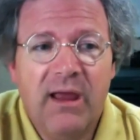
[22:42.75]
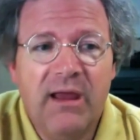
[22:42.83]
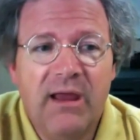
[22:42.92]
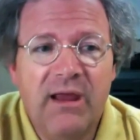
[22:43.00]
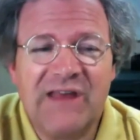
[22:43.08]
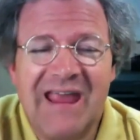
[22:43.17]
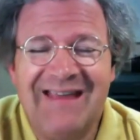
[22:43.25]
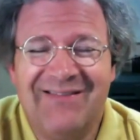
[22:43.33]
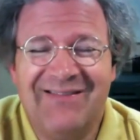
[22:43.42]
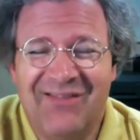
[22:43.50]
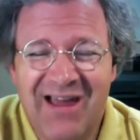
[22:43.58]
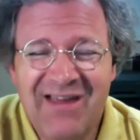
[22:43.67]
is a
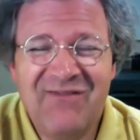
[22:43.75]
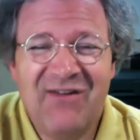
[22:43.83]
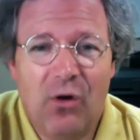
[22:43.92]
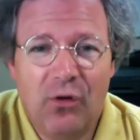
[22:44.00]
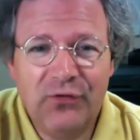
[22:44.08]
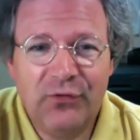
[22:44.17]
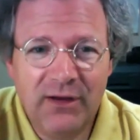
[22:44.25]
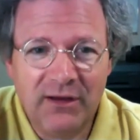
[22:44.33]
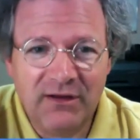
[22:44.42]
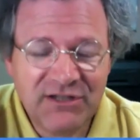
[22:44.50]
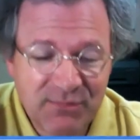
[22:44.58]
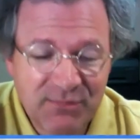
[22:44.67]
life-altering
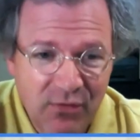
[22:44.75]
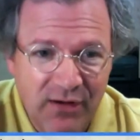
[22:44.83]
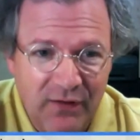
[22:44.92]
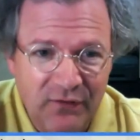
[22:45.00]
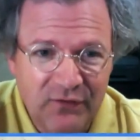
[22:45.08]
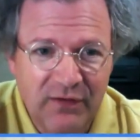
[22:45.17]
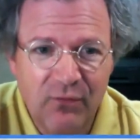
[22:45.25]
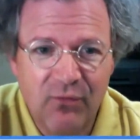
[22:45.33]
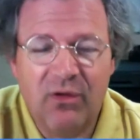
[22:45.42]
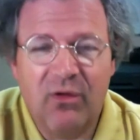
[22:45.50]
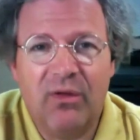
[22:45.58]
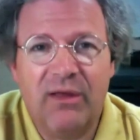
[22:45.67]
experience. It
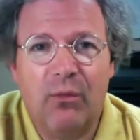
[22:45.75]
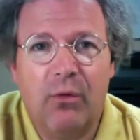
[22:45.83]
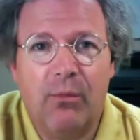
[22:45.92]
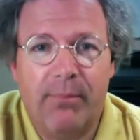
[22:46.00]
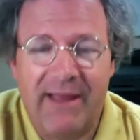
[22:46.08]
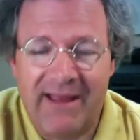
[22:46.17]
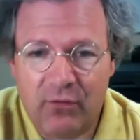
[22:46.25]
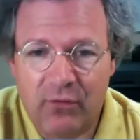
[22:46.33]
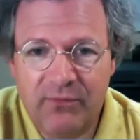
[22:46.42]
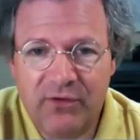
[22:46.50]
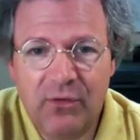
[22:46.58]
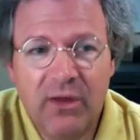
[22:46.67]
will
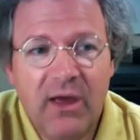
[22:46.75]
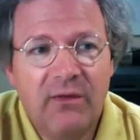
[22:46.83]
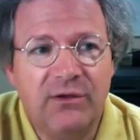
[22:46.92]
bankrupt you.